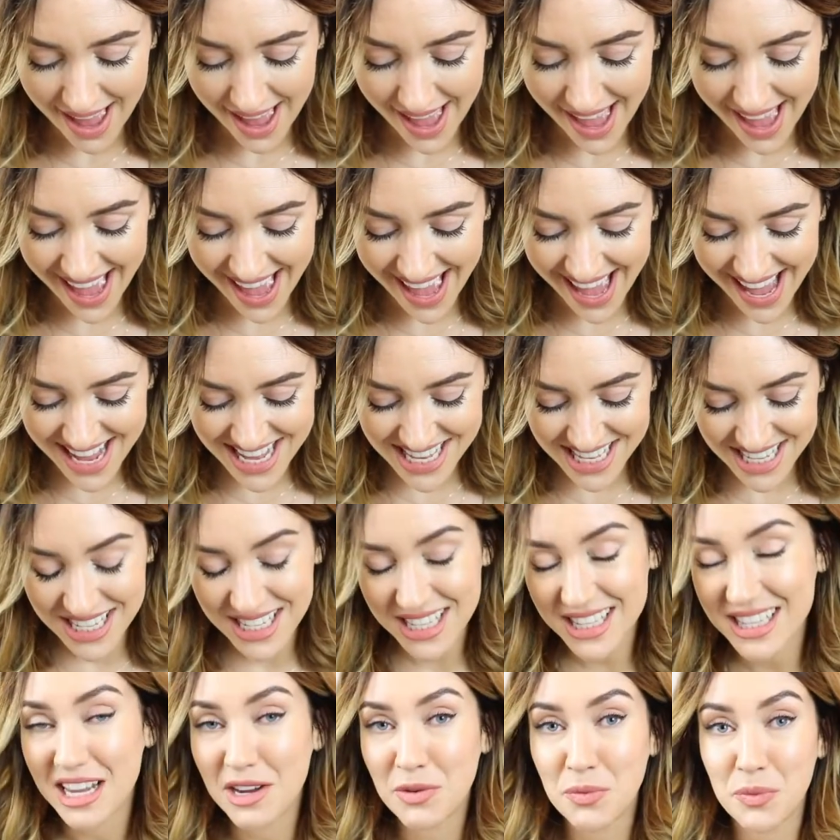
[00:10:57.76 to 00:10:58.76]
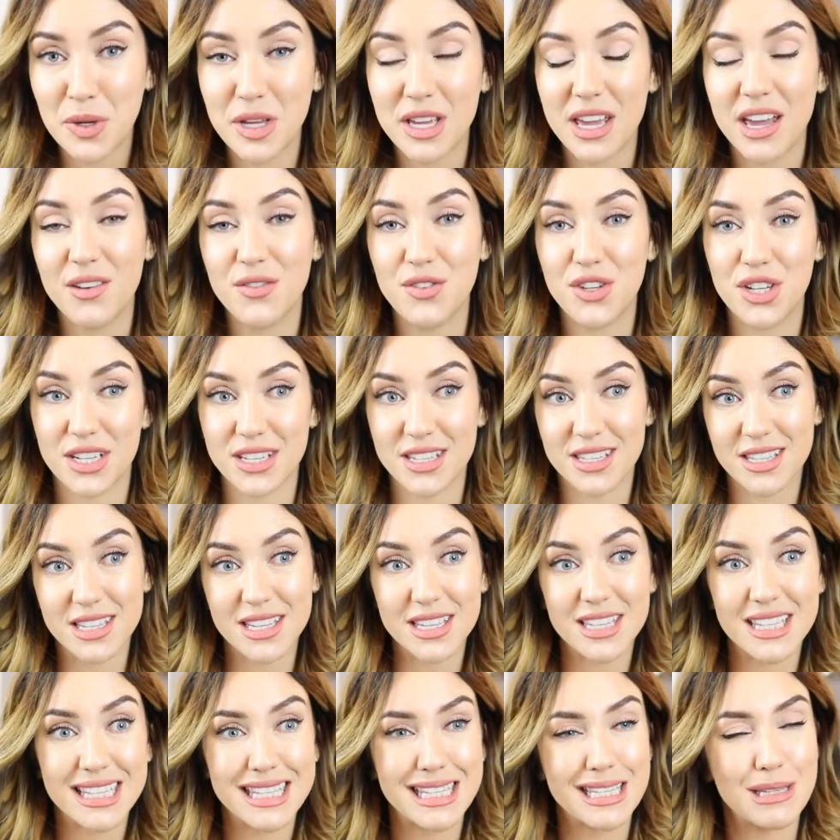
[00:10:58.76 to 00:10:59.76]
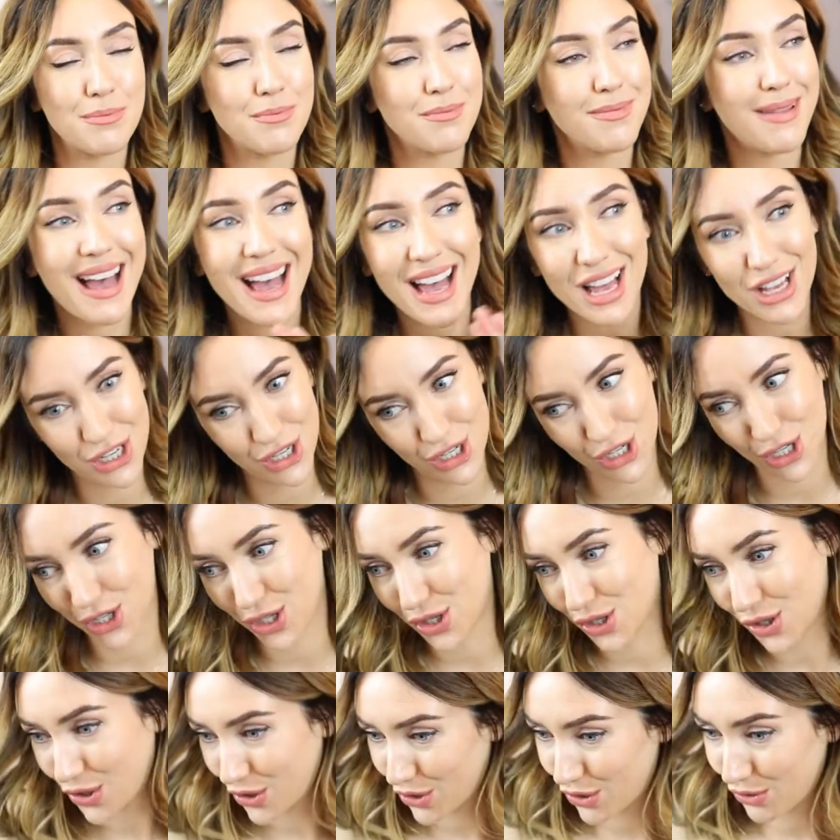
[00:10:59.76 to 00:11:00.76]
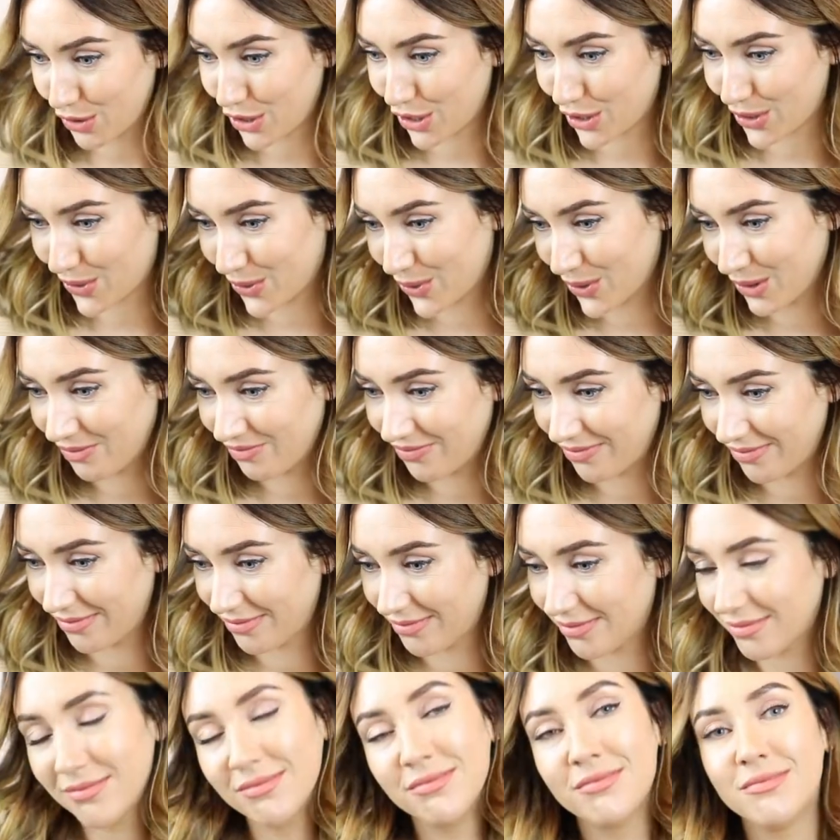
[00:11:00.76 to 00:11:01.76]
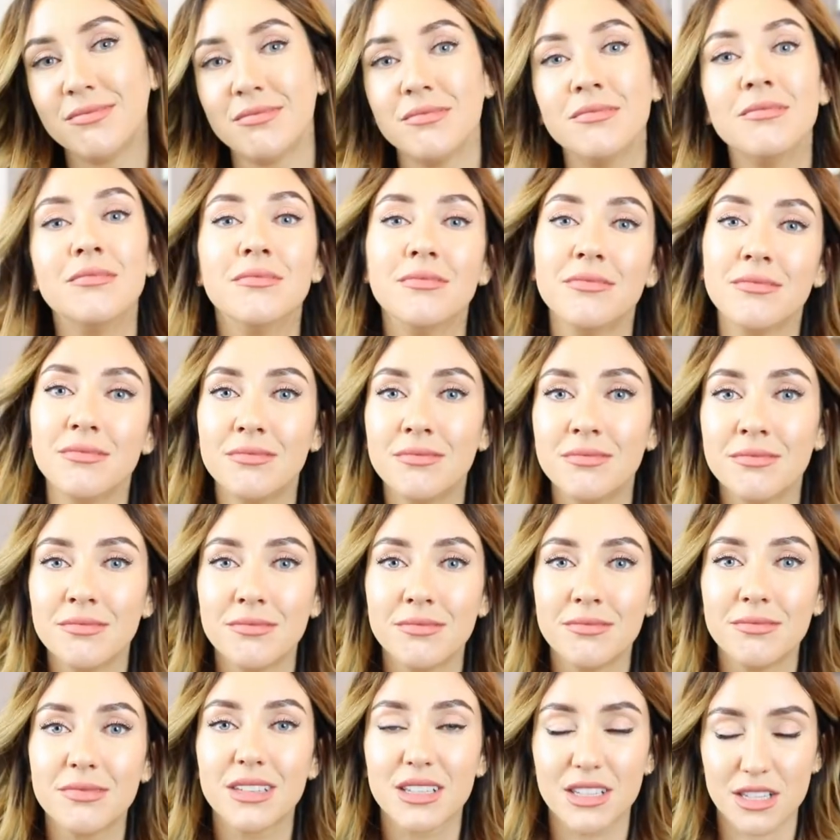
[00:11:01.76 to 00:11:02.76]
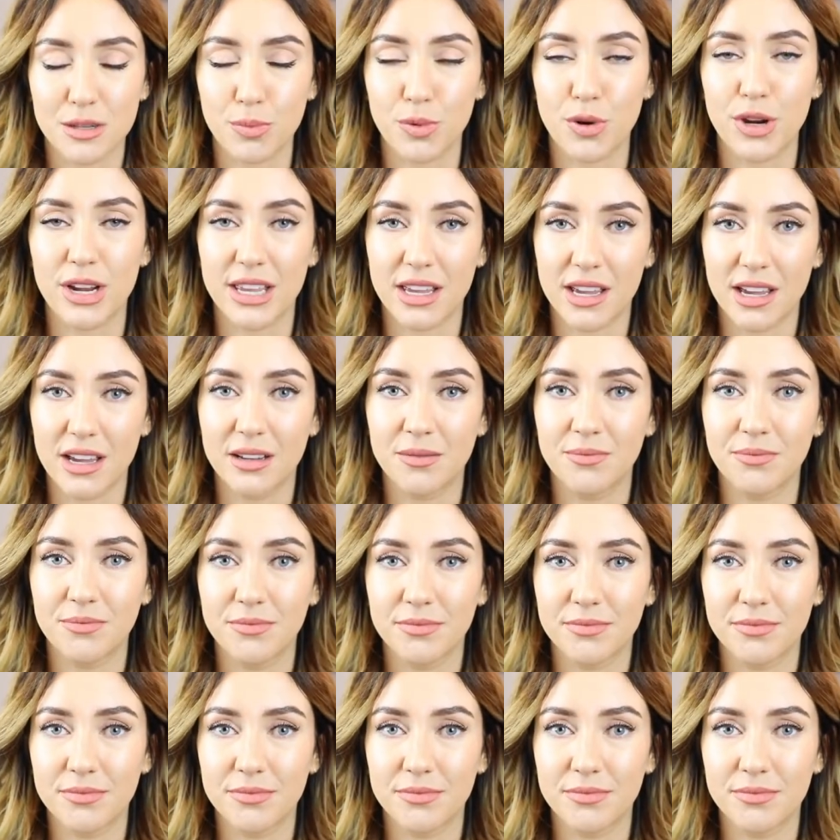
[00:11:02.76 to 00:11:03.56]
And then we have just smashed through Sabrina.